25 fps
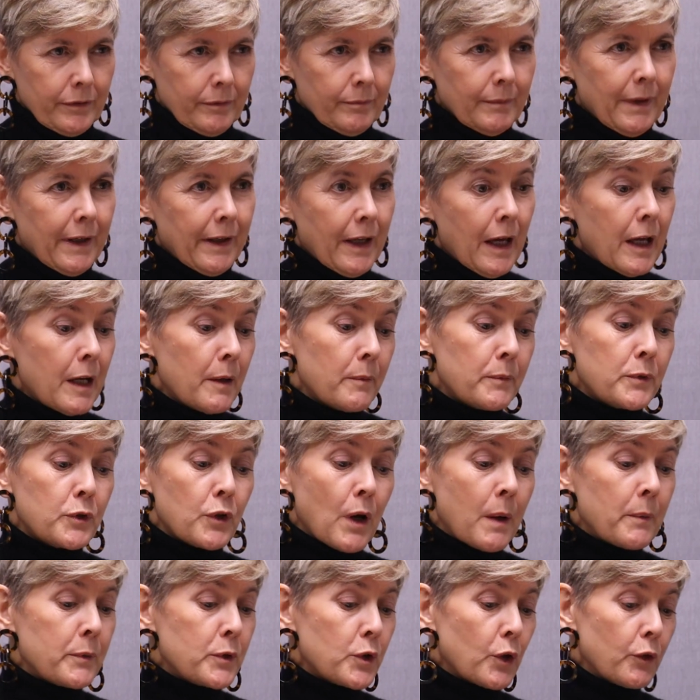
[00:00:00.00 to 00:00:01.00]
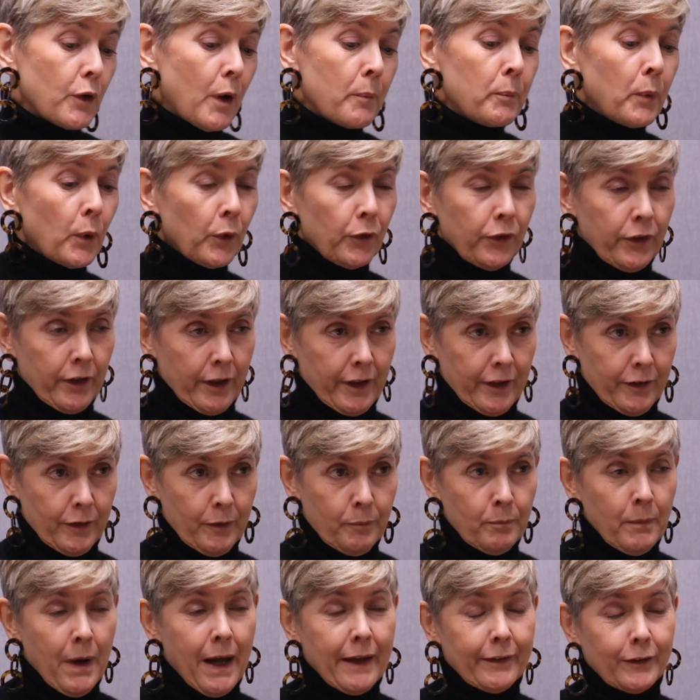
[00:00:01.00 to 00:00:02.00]
And I'm sure on both sides,
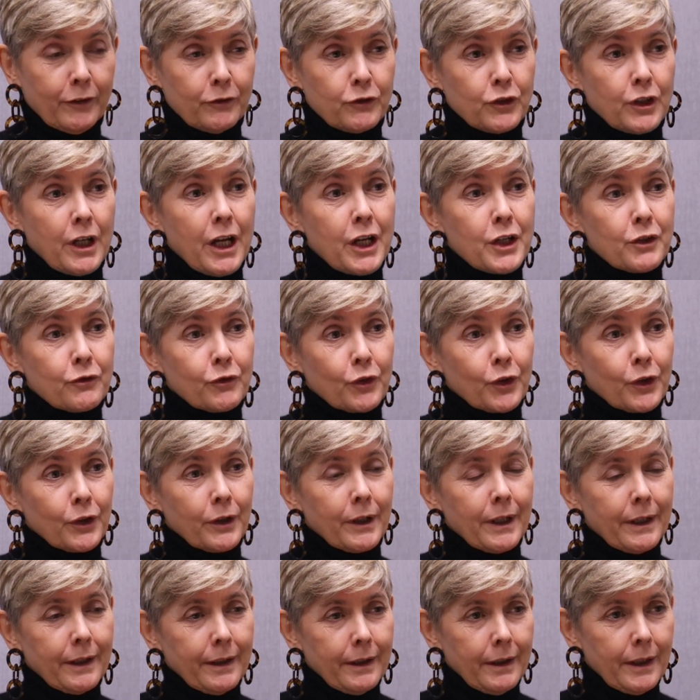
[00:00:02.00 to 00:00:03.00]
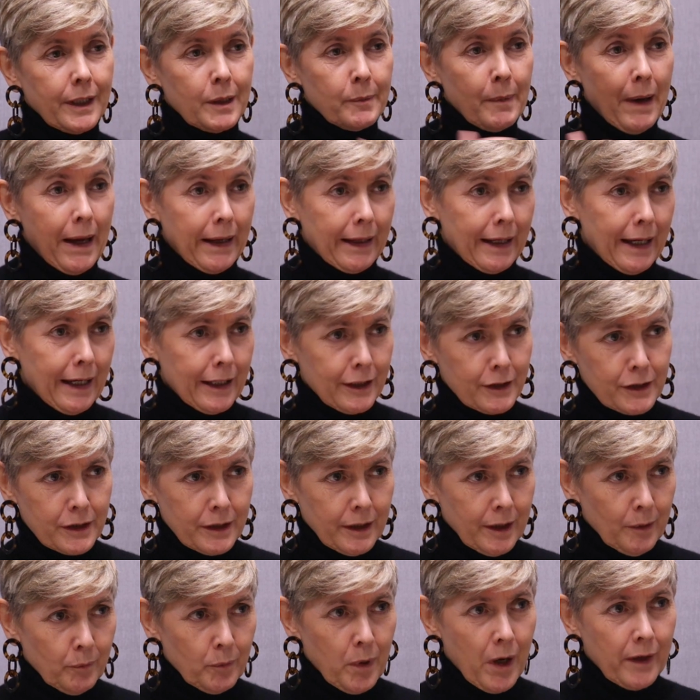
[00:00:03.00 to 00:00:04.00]
massive change for the back end,
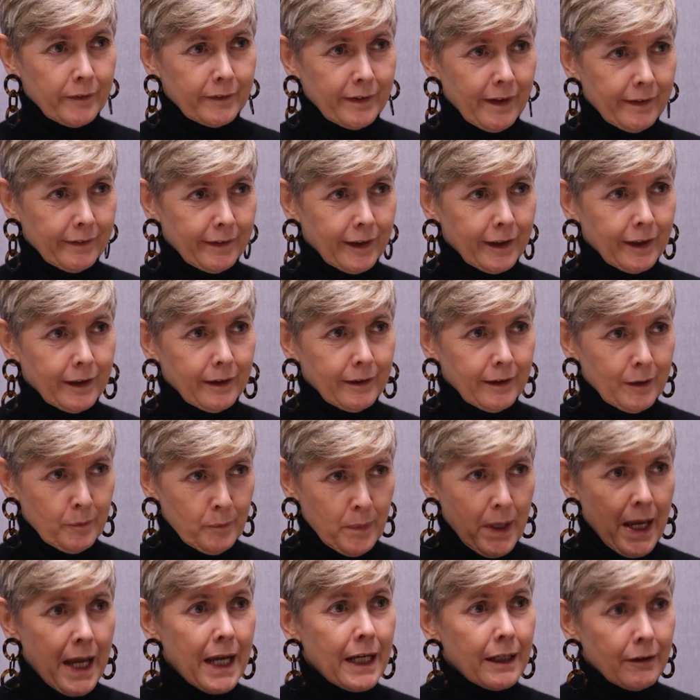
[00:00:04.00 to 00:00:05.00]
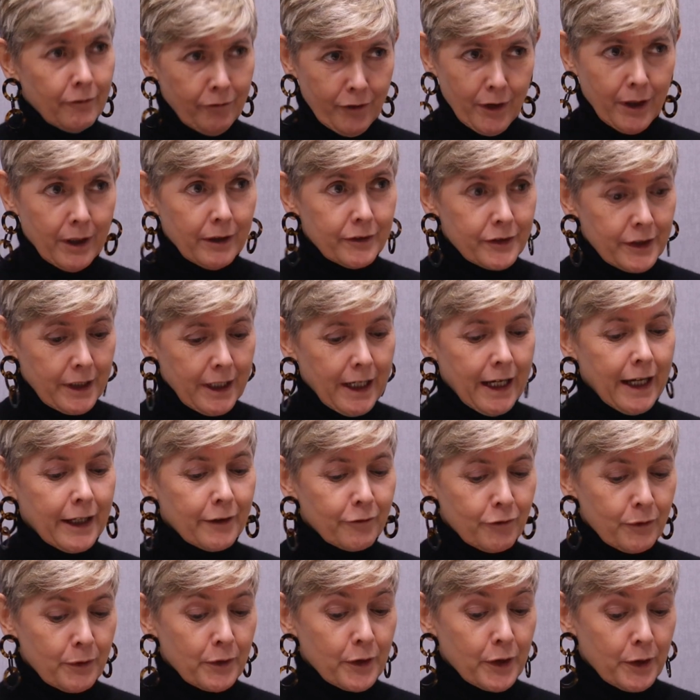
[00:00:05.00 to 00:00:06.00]
processing and pain involved,
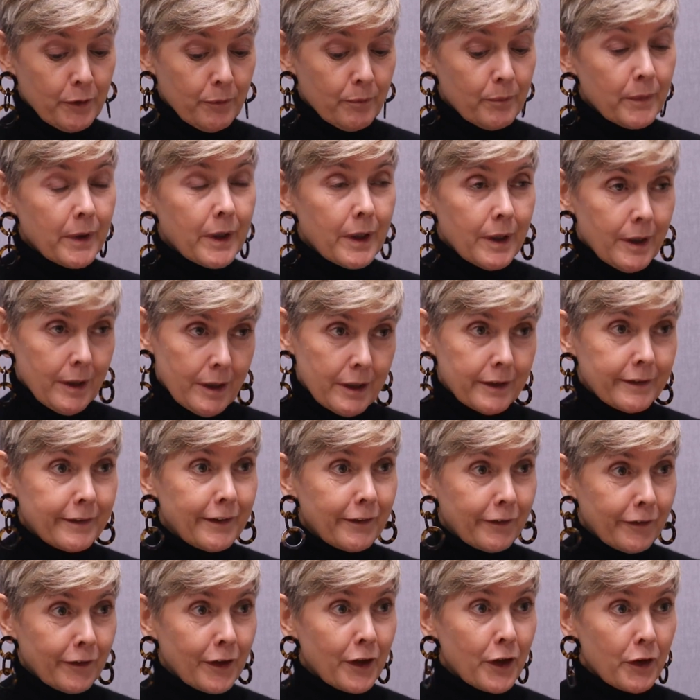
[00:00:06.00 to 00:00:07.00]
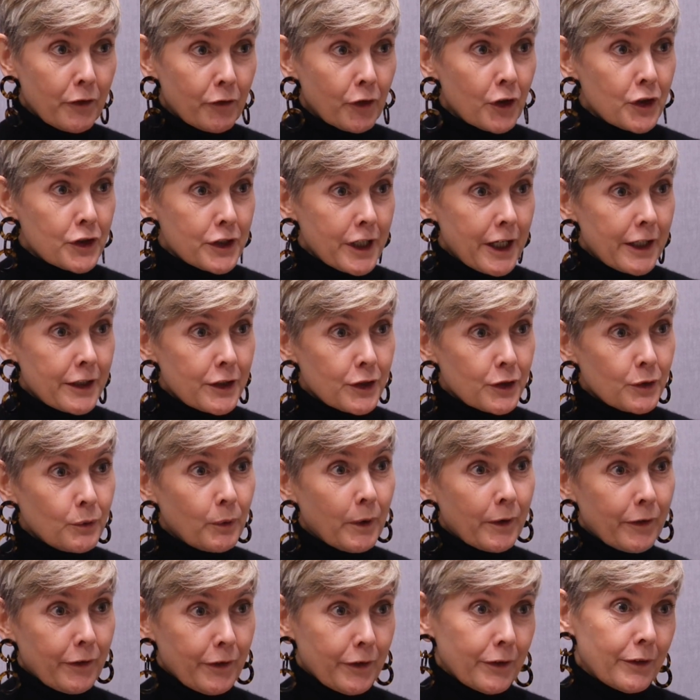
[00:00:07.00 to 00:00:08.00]
and for the citizen at the front end who
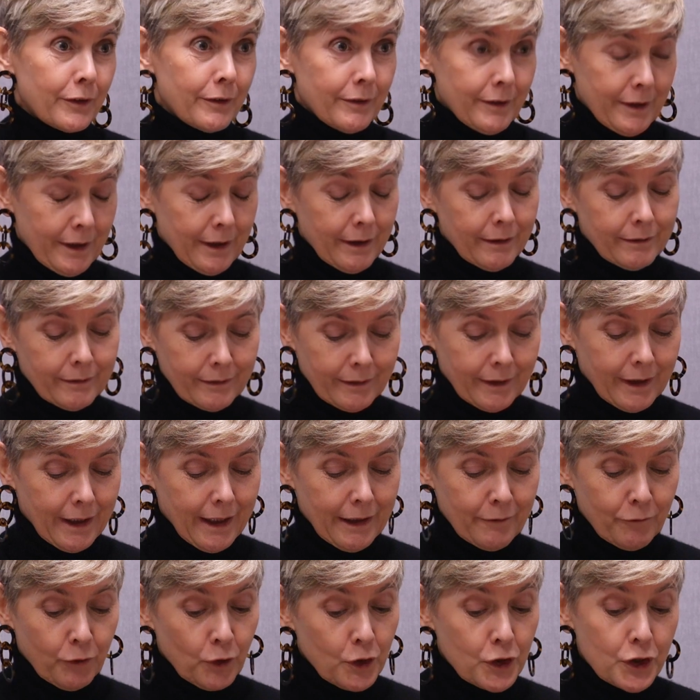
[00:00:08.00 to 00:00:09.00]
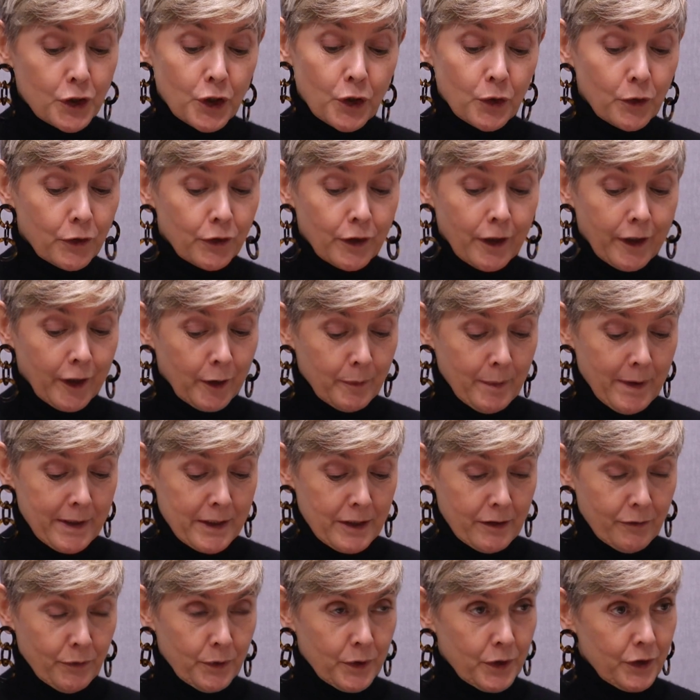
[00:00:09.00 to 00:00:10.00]
wants okay. And €40 is not
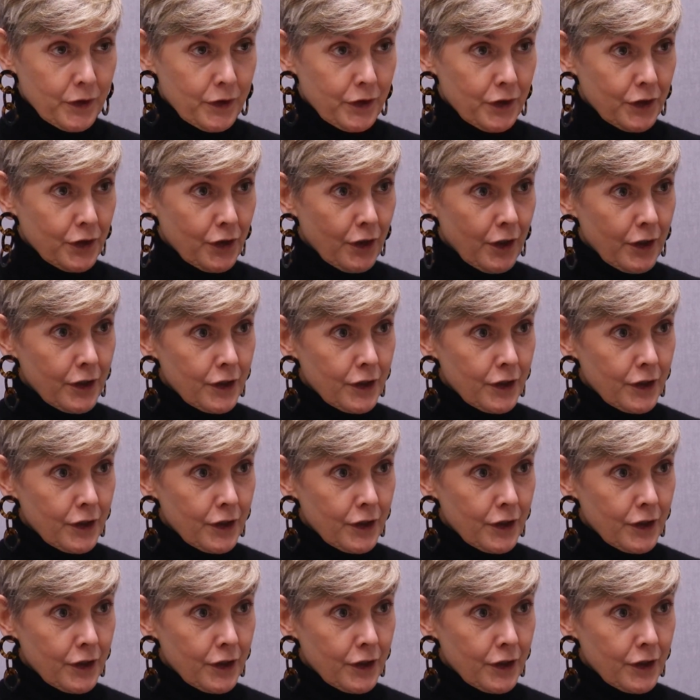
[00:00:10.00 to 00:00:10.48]
expensive, which is the charge.